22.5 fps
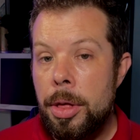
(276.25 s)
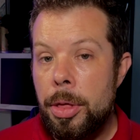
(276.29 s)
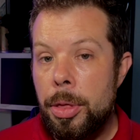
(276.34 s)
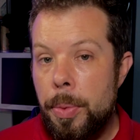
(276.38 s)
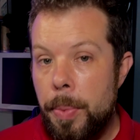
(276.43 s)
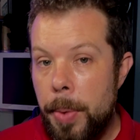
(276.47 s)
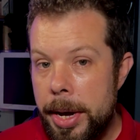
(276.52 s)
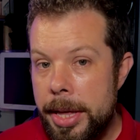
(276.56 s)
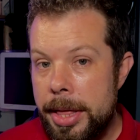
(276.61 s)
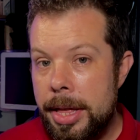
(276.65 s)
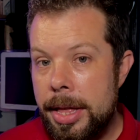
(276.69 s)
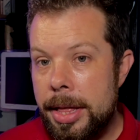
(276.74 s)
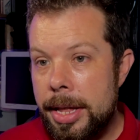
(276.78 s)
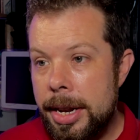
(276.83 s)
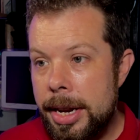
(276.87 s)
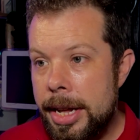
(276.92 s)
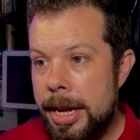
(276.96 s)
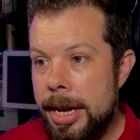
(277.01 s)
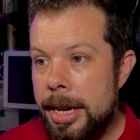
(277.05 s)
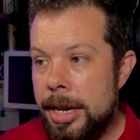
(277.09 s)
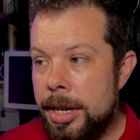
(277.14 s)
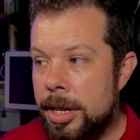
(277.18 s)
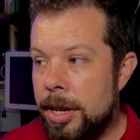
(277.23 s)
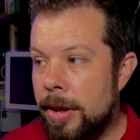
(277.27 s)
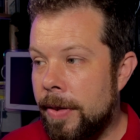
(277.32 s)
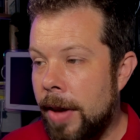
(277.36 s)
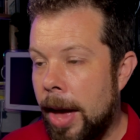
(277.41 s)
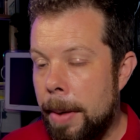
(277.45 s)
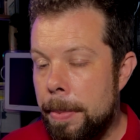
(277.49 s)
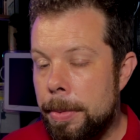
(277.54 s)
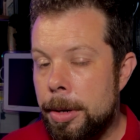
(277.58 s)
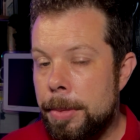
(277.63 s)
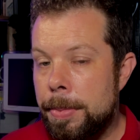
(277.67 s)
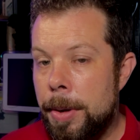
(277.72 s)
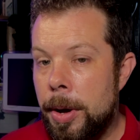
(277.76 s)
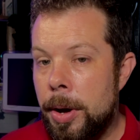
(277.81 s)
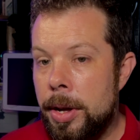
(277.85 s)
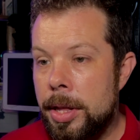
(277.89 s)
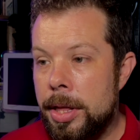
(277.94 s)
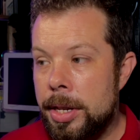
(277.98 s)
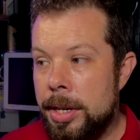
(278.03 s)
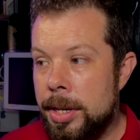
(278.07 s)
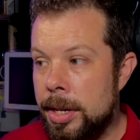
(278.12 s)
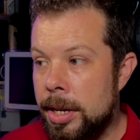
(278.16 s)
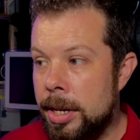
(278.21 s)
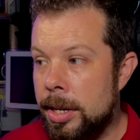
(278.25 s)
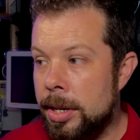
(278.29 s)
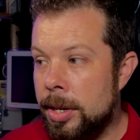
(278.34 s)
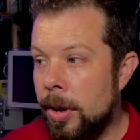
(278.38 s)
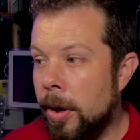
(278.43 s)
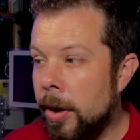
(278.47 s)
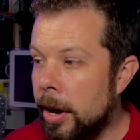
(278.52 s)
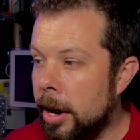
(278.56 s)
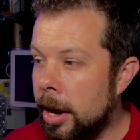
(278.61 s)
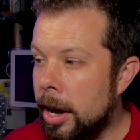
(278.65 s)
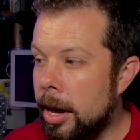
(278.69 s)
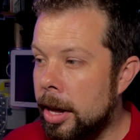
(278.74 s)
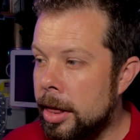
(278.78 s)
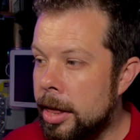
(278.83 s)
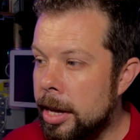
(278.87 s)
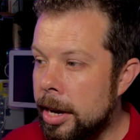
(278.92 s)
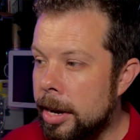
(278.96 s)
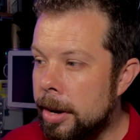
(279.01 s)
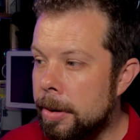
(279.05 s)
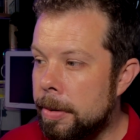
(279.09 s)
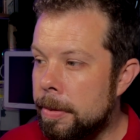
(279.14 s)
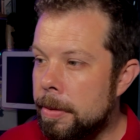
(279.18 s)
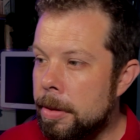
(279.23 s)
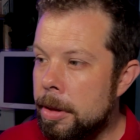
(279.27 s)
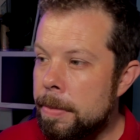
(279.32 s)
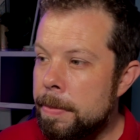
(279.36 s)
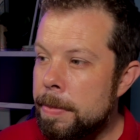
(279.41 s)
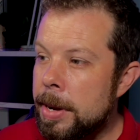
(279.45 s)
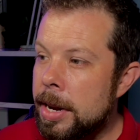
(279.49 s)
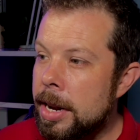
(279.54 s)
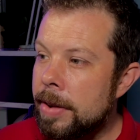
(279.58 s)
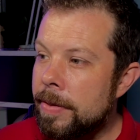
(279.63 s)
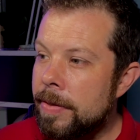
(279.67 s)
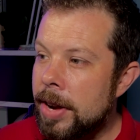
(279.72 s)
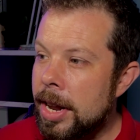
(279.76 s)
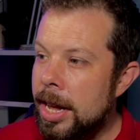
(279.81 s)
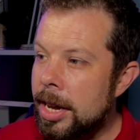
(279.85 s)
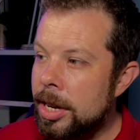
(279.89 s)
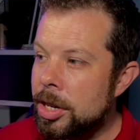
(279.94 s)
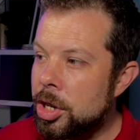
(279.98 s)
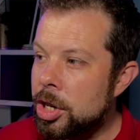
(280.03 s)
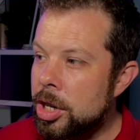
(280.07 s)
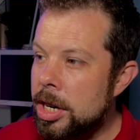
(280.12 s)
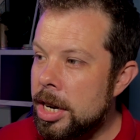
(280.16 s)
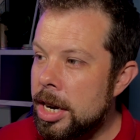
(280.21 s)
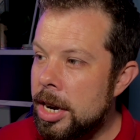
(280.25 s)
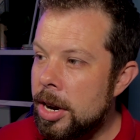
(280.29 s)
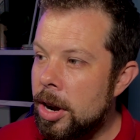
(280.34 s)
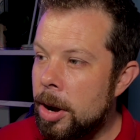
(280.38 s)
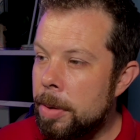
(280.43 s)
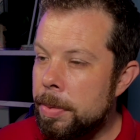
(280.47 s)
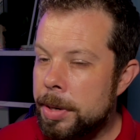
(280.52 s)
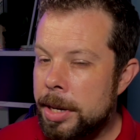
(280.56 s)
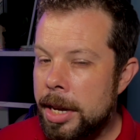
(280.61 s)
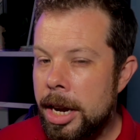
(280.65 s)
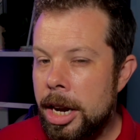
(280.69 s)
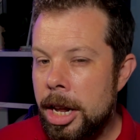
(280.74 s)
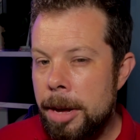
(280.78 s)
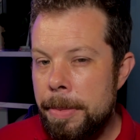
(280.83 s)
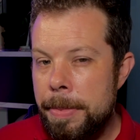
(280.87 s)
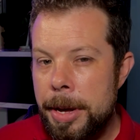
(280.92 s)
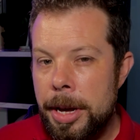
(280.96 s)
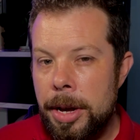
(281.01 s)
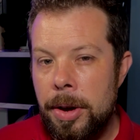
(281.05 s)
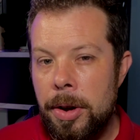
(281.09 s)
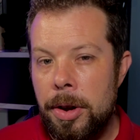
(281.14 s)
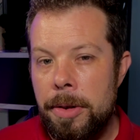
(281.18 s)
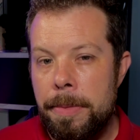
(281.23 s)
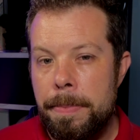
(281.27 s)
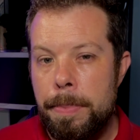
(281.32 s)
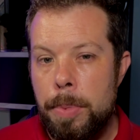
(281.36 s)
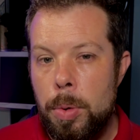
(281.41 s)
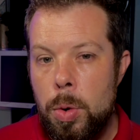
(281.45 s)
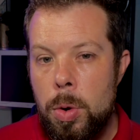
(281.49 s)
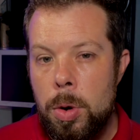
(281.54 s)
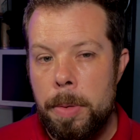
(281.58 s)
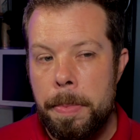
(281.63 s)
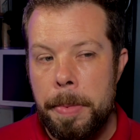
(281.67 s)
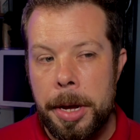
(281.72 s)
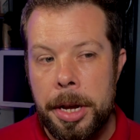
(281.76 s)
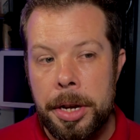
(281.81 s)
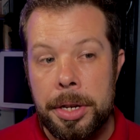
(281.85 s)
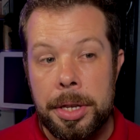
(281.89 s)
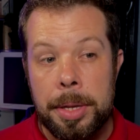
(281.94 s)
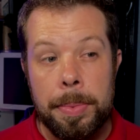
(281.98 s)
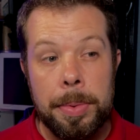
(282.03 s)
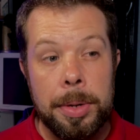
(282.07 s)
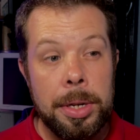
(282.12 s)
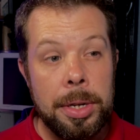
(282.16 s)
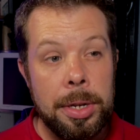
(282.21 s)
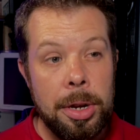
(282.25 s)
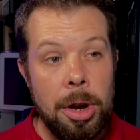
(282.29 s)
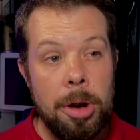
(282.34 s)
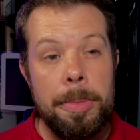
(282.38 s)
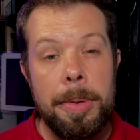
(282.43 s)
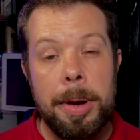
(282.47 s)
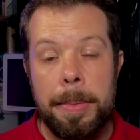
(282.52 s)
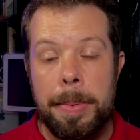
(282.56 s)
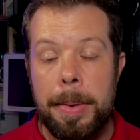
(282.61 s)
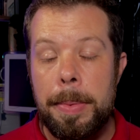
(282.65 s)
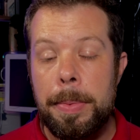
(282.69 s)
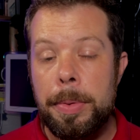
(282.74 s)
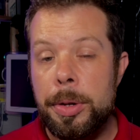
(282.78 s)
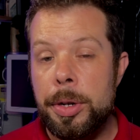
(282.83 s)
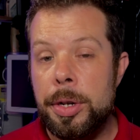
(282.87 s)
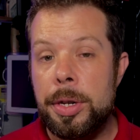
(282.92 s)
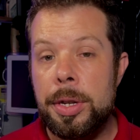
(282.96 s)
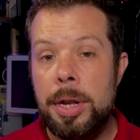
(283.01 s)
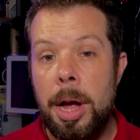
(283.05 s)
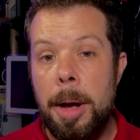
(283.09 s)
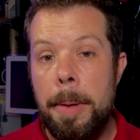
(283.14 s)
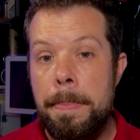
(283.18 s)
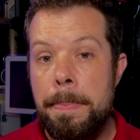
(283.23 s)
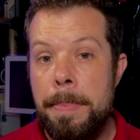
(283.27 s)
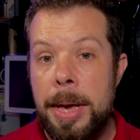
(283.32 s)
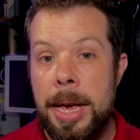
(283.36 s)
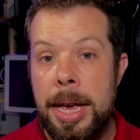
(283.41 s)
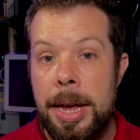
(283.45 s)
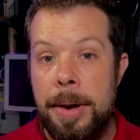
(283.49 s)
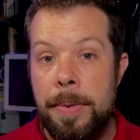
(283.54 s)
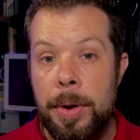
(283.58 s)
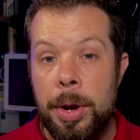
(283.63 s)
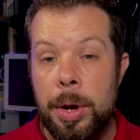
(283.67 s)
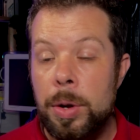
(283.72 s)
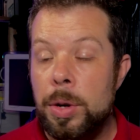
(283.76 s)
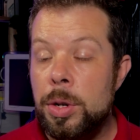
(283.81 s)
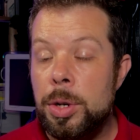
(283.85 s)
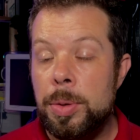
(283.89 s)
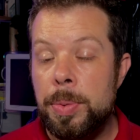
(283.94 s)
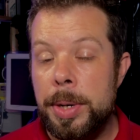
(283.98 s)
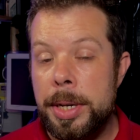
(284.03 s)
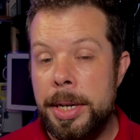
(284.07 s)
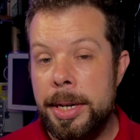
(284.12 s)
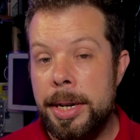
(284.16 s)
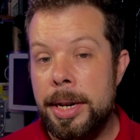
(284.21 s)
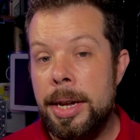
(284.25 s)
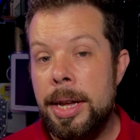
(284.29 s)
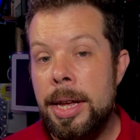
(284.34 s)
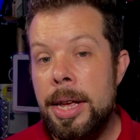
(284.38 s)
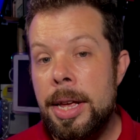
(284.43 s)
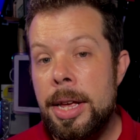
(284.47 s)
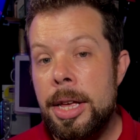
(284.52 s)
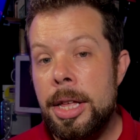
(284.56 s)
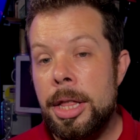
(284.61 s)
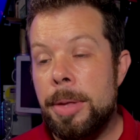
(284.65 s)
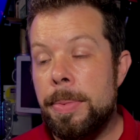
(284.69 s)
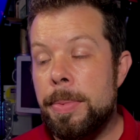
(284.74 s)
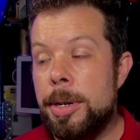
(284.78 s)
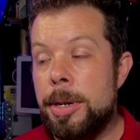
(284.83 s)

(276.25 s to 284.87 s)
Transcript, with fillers: The way that the leaking stuff happens behind the scenes, like, I think the middle of last year, I was getting a bit kind of bored because there were so many people just appearing on Twitter that were